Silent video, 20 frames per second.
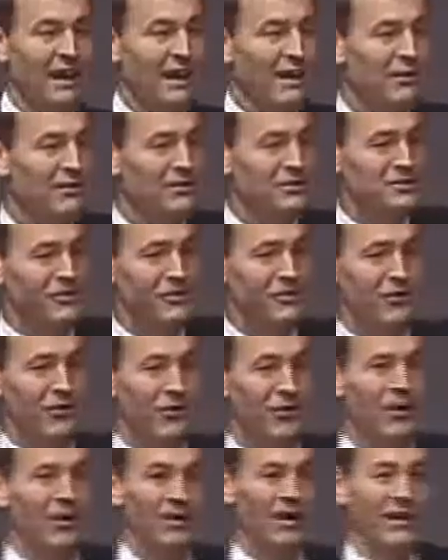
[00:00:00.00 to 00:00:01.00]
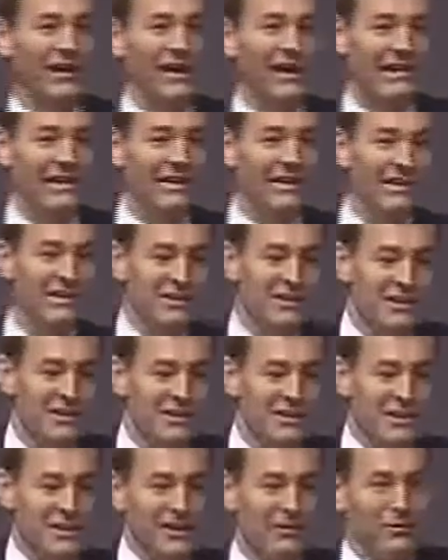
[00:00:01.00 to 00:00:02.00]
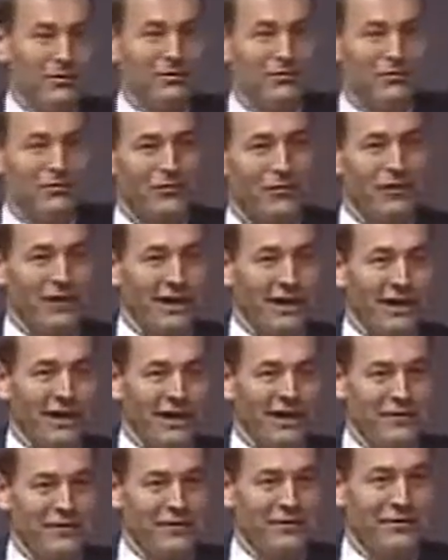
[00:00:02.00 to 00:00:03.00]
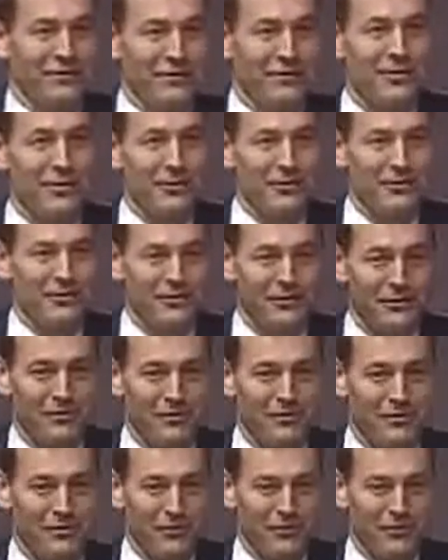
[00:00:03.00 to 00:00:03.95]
Yeah, it was for a stenosis